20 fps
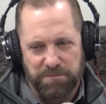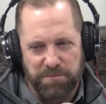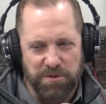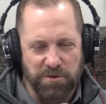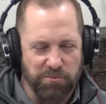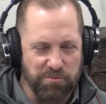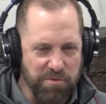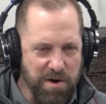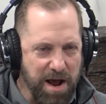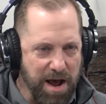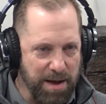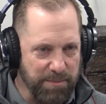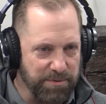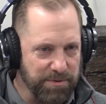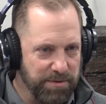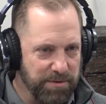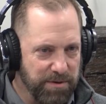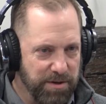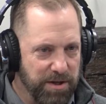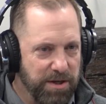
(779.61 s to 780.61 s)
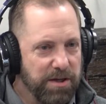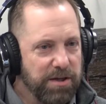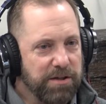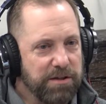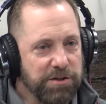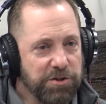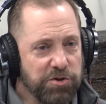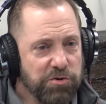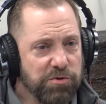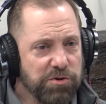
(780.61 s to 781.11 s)
rep.
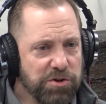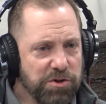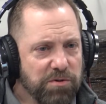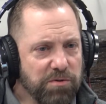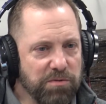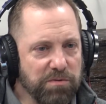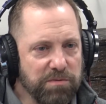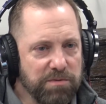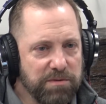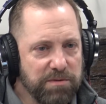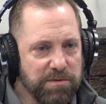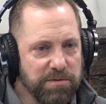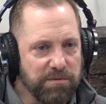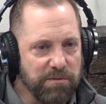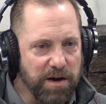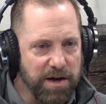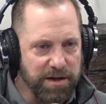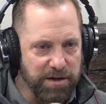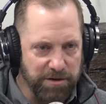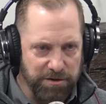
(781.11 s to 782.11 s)
You do, right?